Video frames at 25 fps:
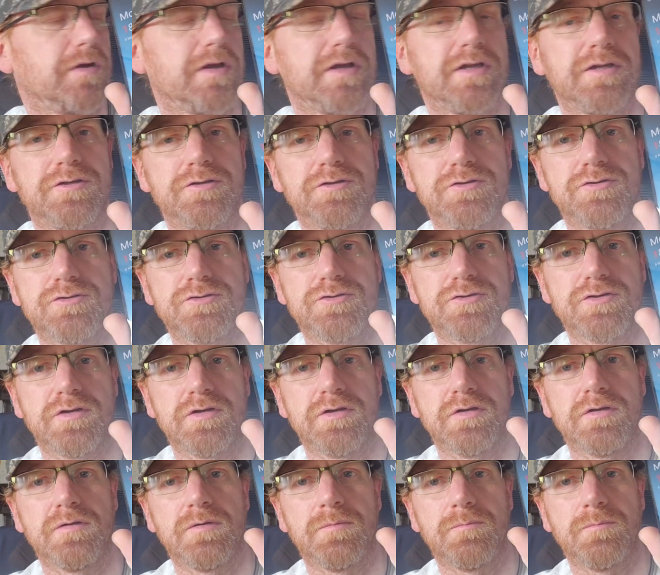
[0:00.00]
inch
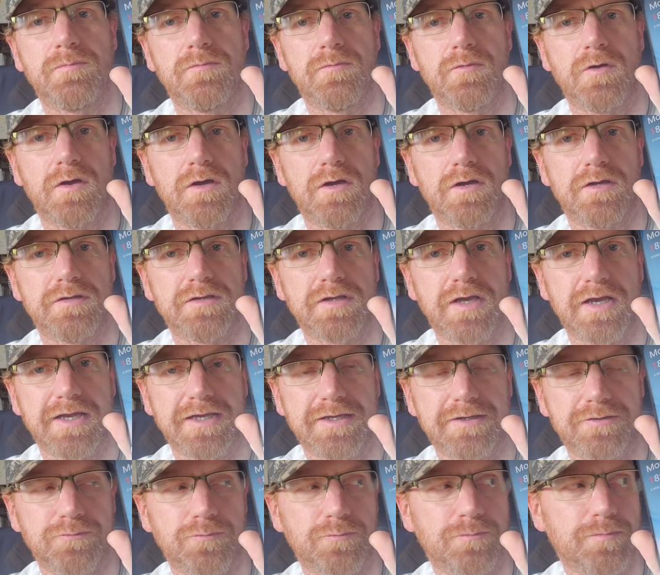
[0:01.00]

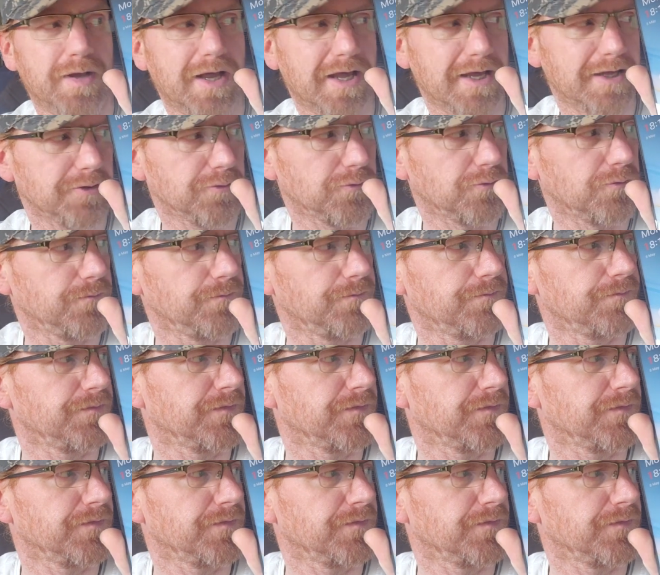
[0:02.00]
diagonal panel,